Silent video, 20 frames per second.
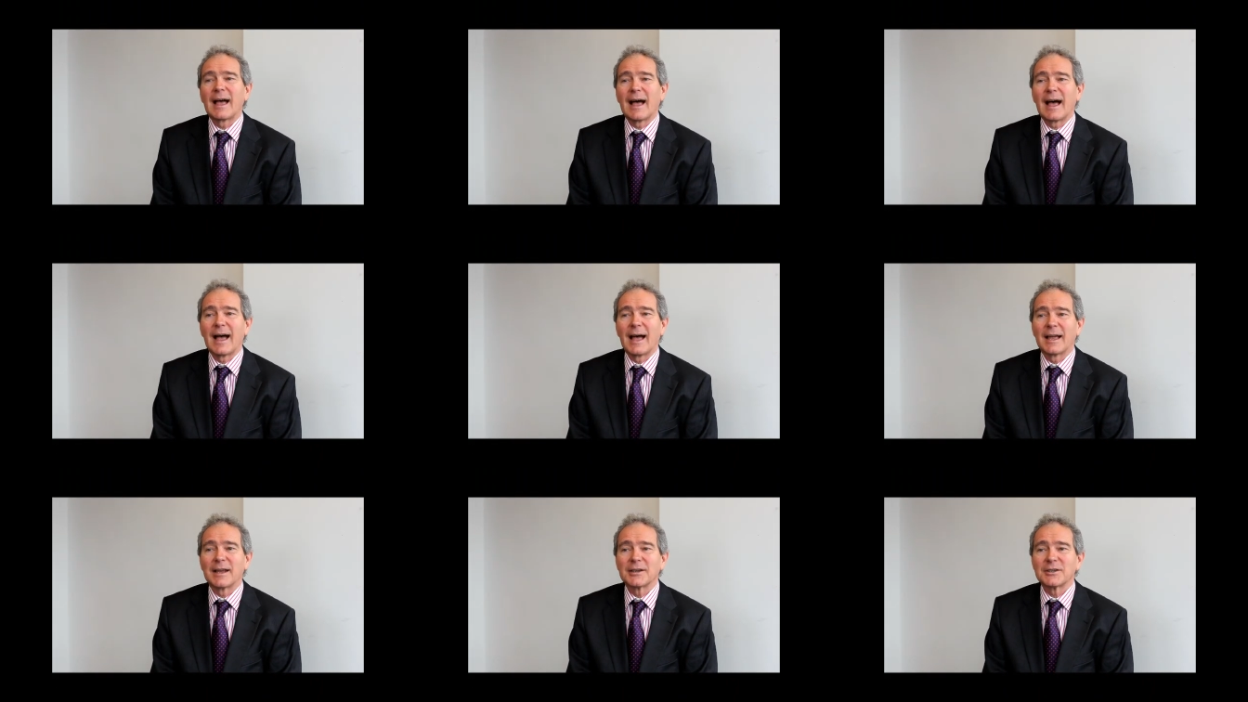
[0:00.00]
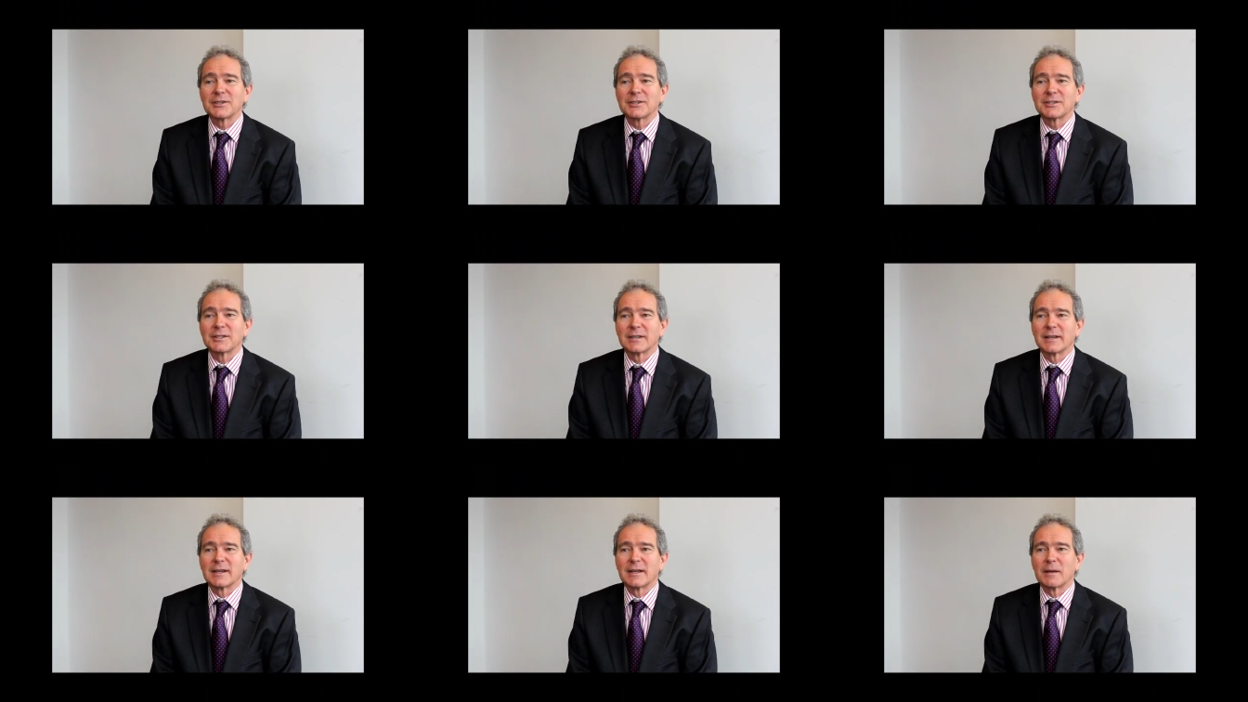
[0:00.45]

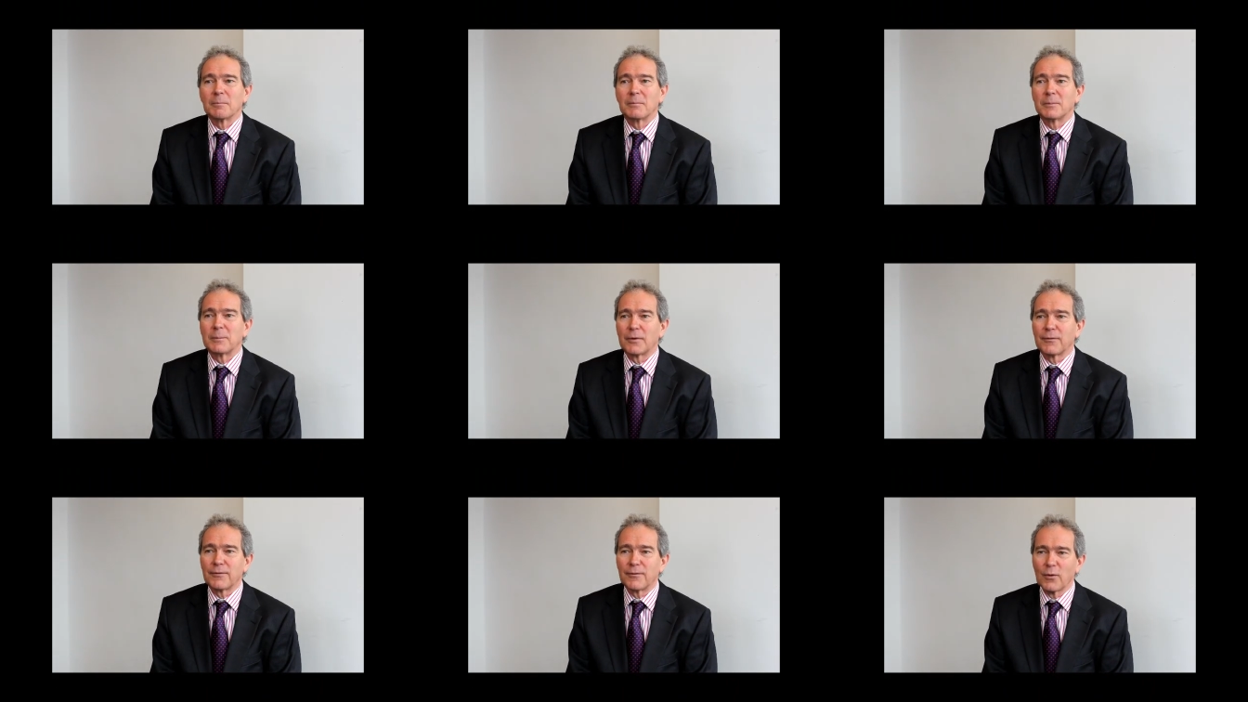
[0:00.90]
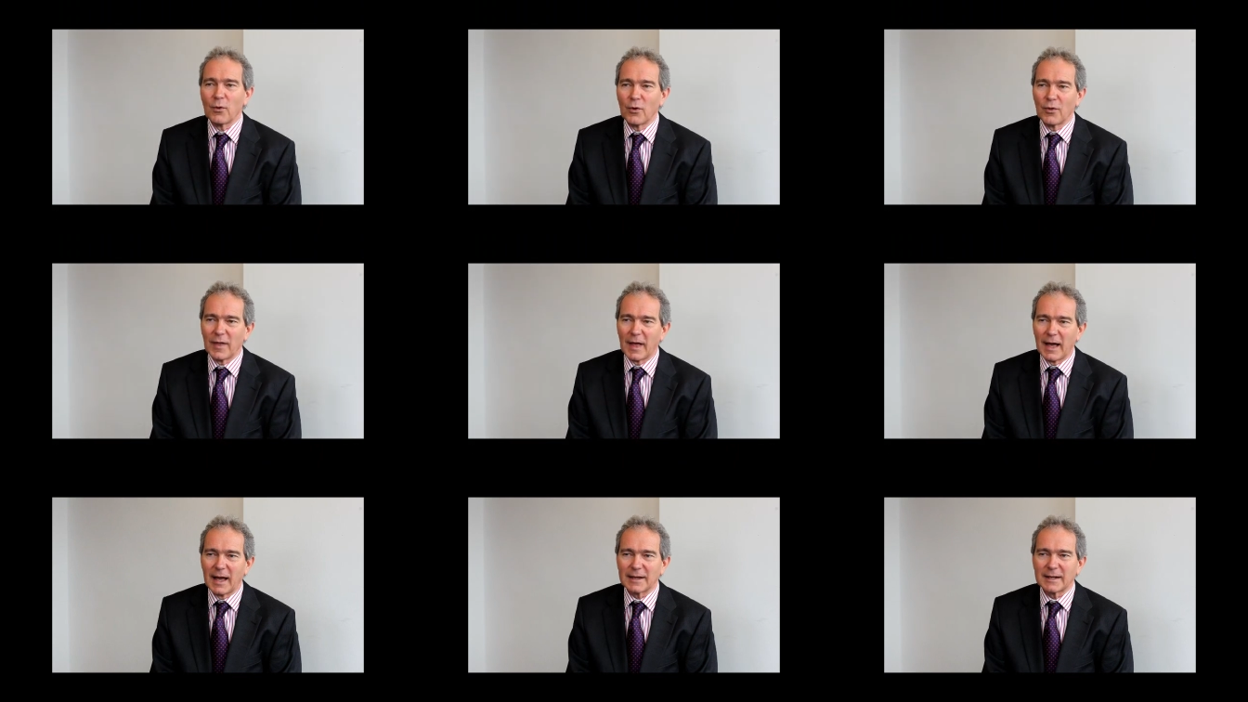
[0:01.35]
and
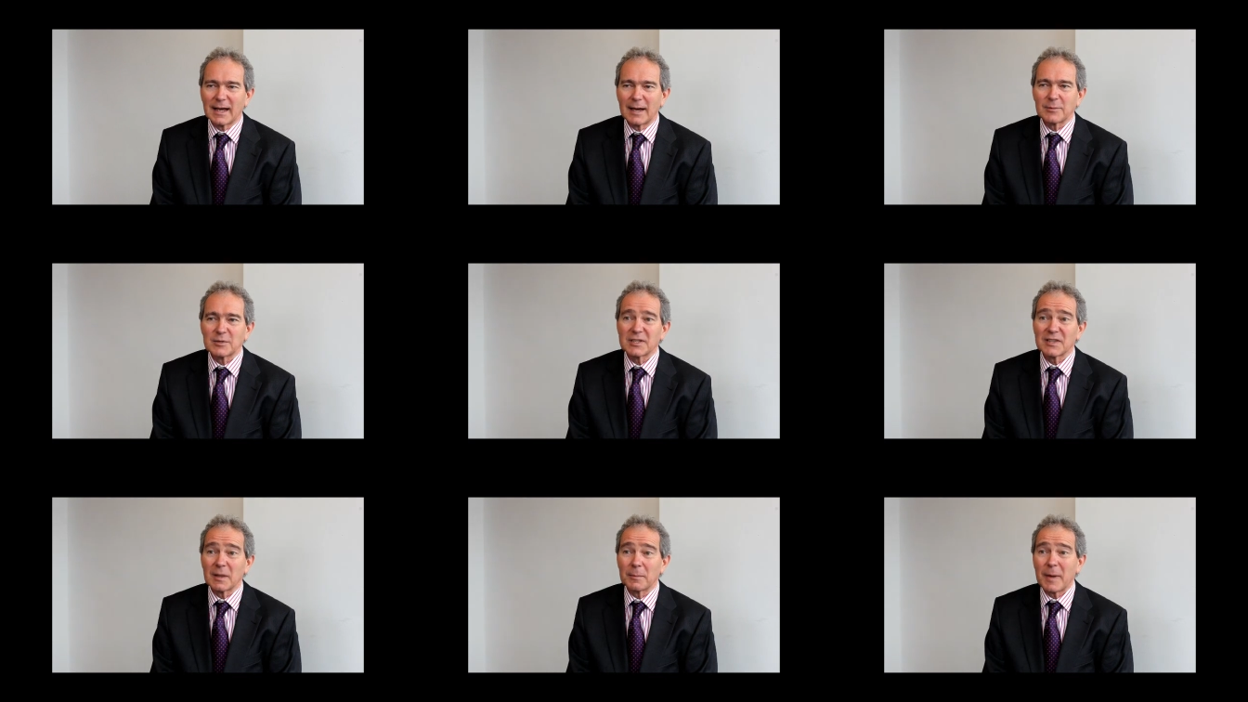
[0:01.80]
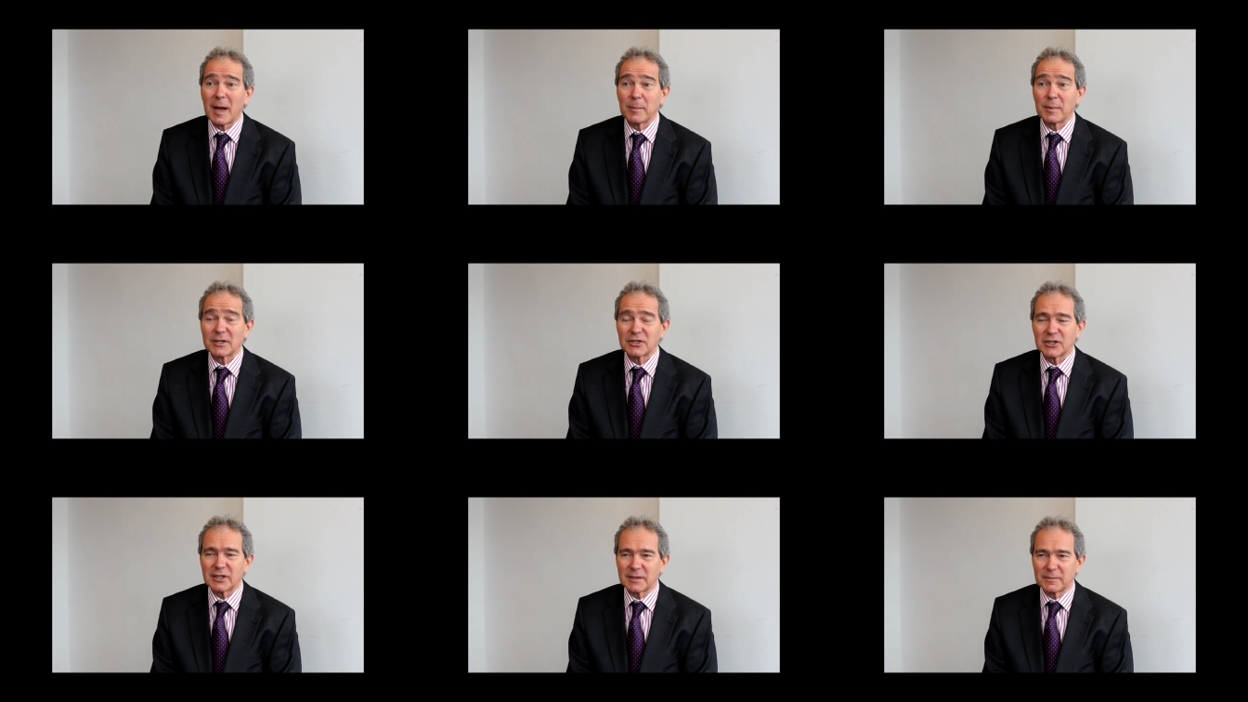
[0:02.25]
before that I was in the
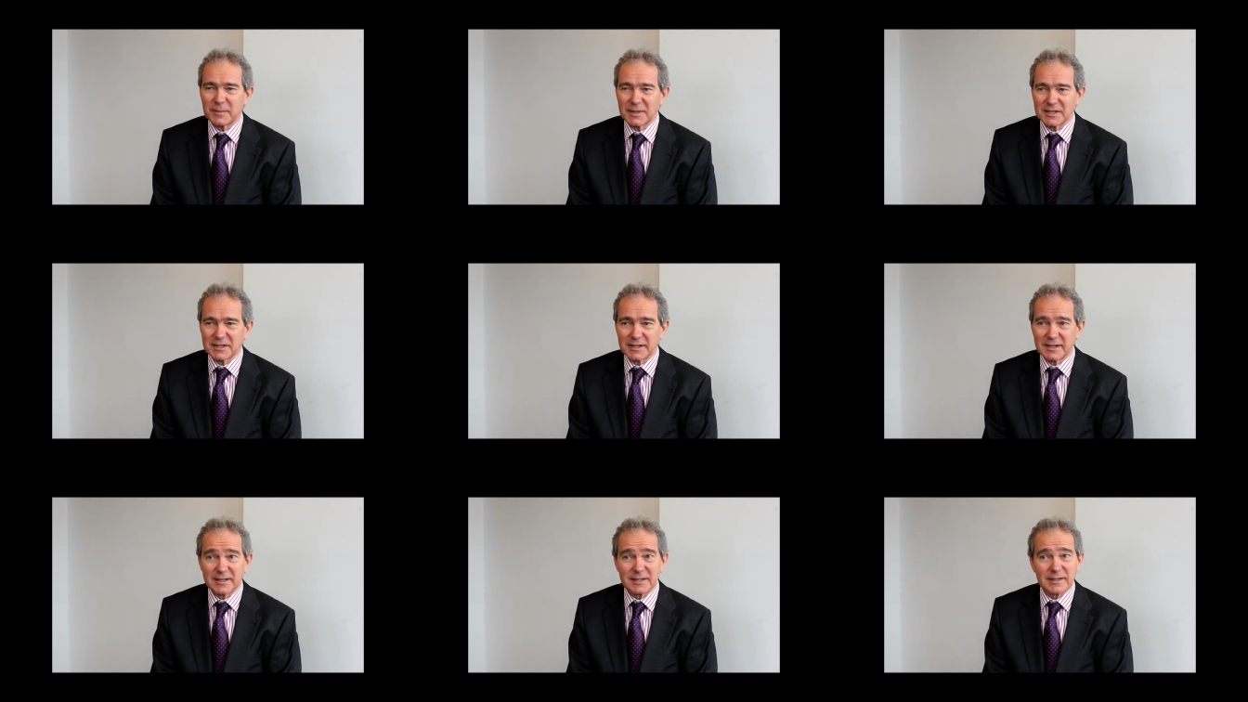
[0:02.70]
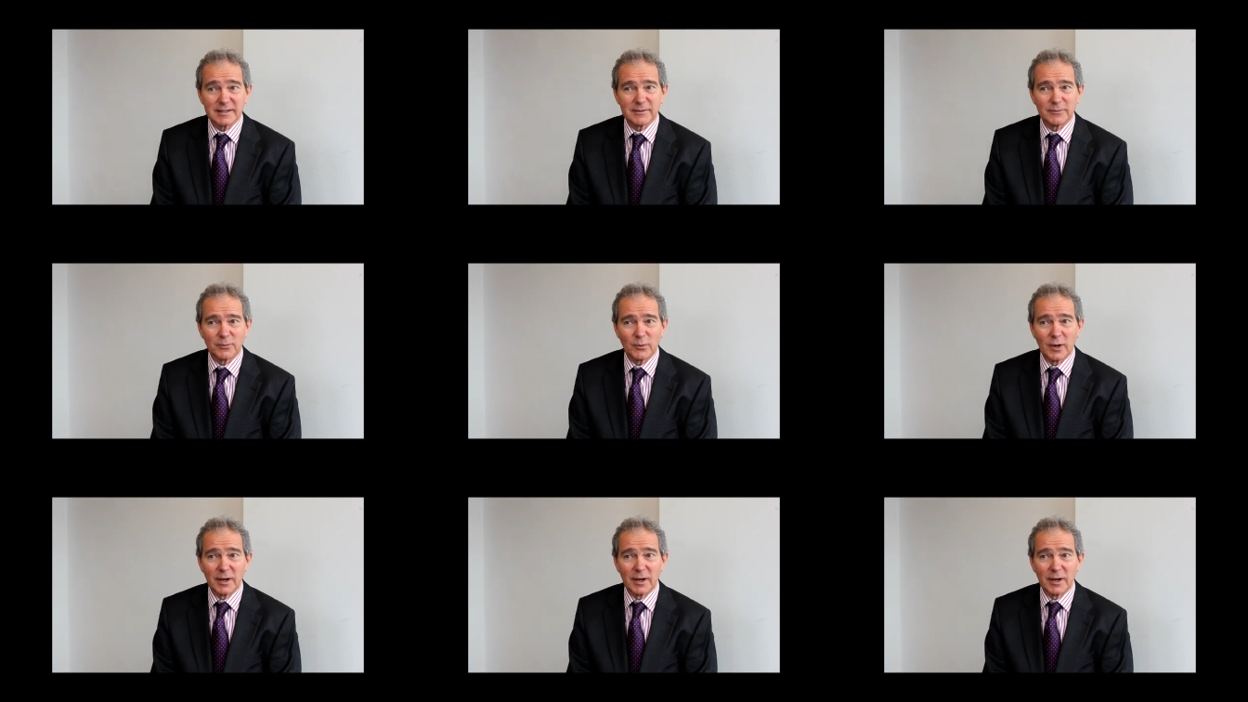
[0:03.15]
publishing business,